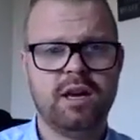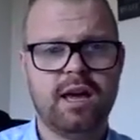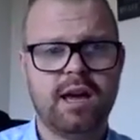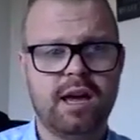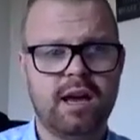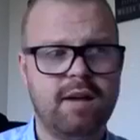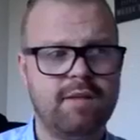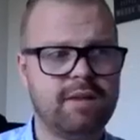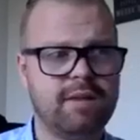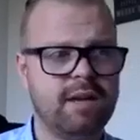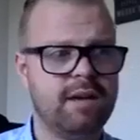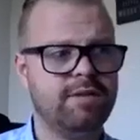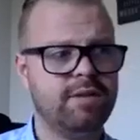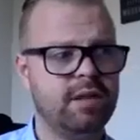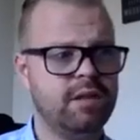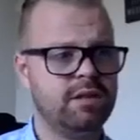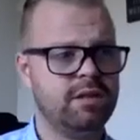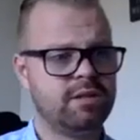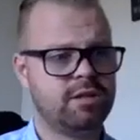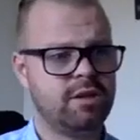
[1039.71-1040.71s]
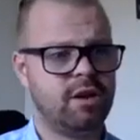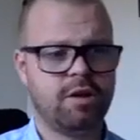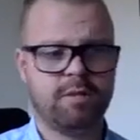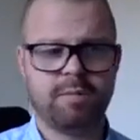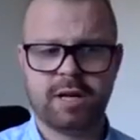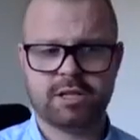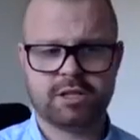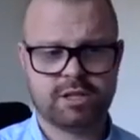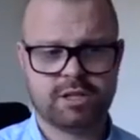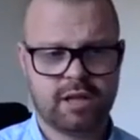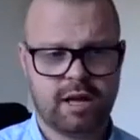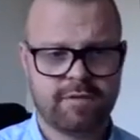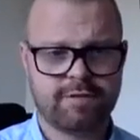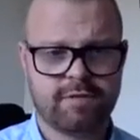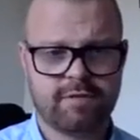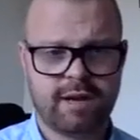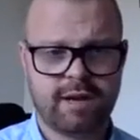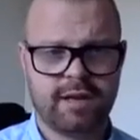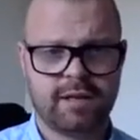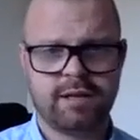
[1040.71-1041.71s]
And I've given so much stuff
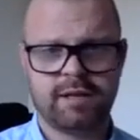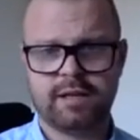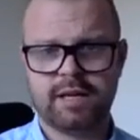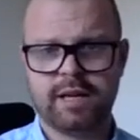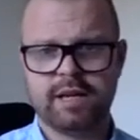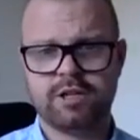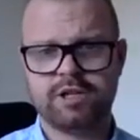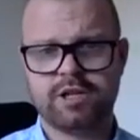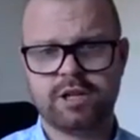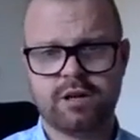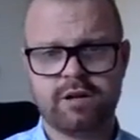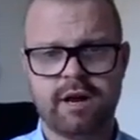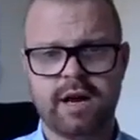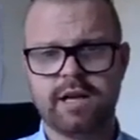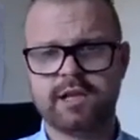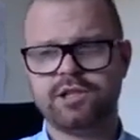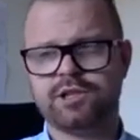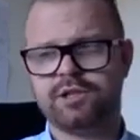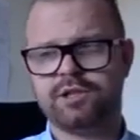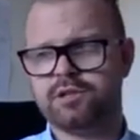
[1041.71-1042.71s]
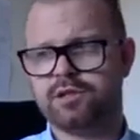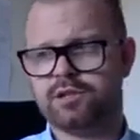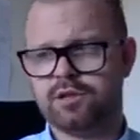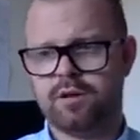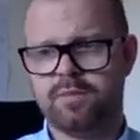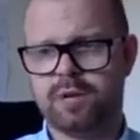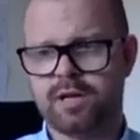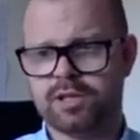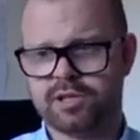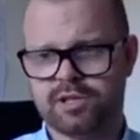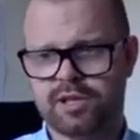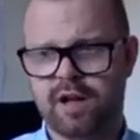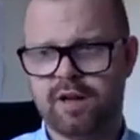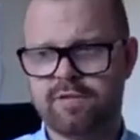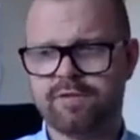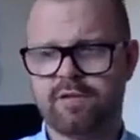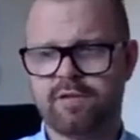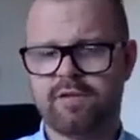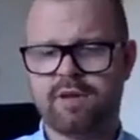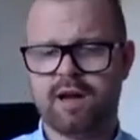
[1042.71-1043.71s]
around lead generation, so much
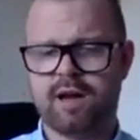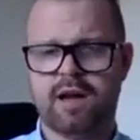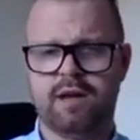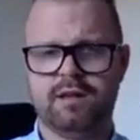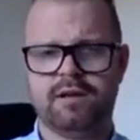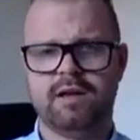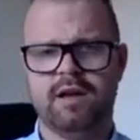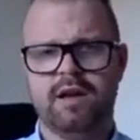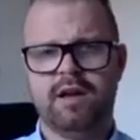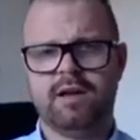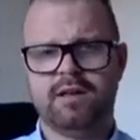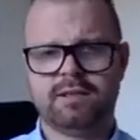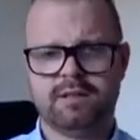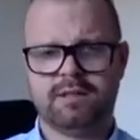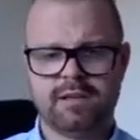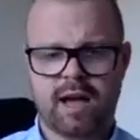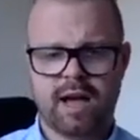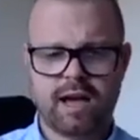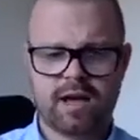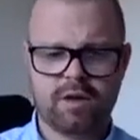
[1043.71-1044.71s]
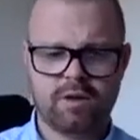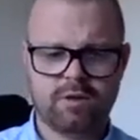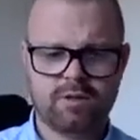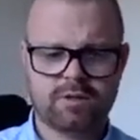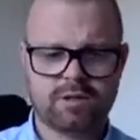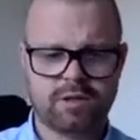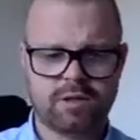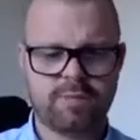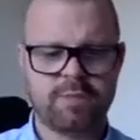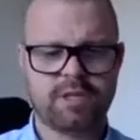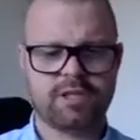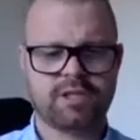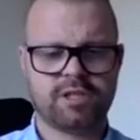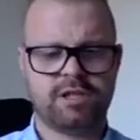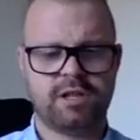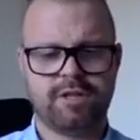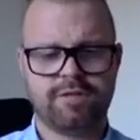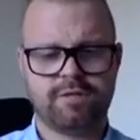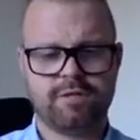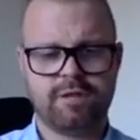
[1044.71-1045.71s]
stuff around sales, so much
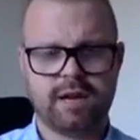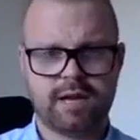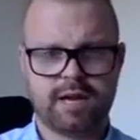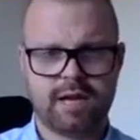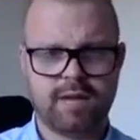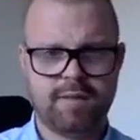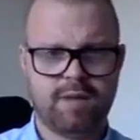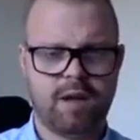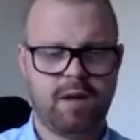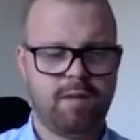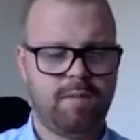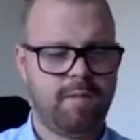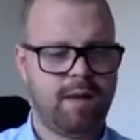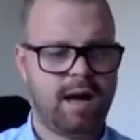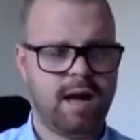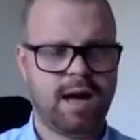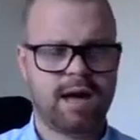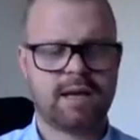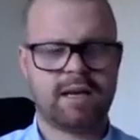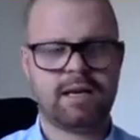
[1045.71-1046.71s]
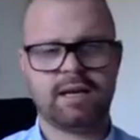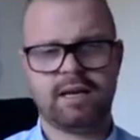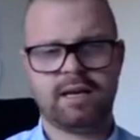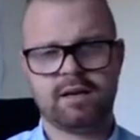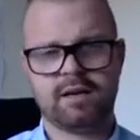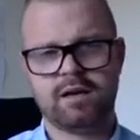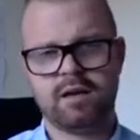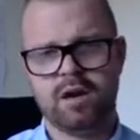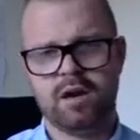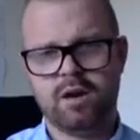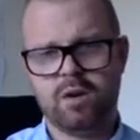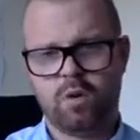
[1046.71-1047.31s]
stuff around email marketing,